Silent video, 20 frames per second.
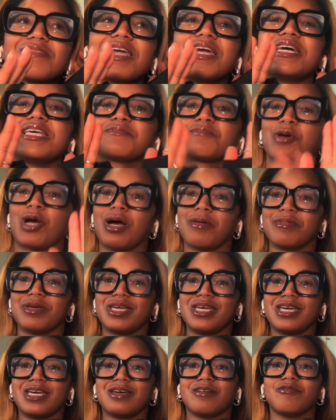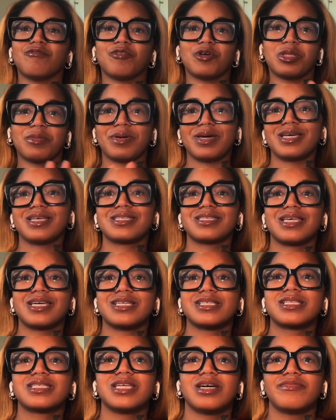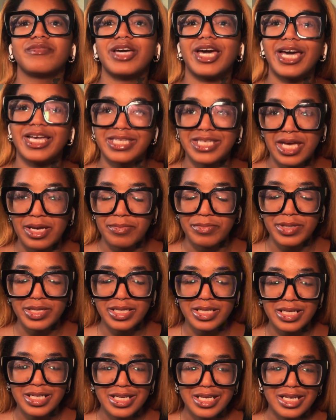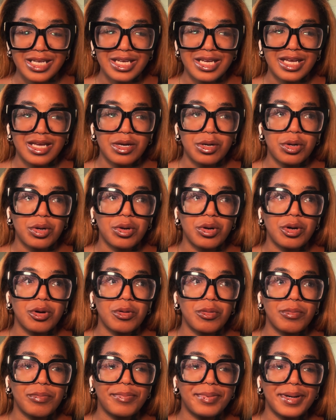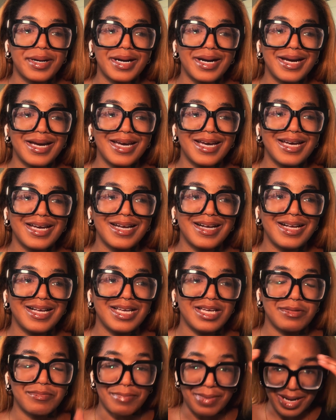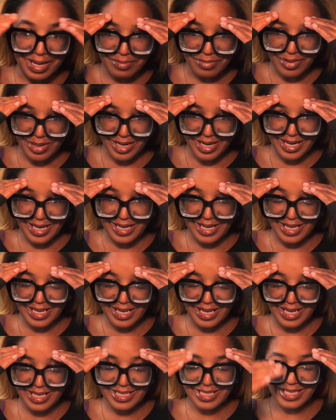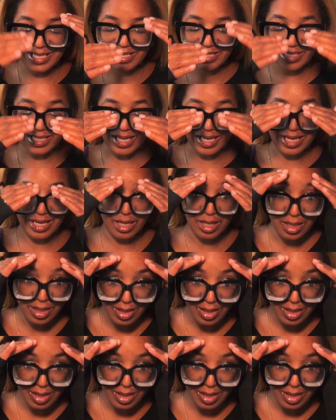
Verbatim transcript: it's probably for the best, like stuff that has happened. But in my brain, it's, it's like,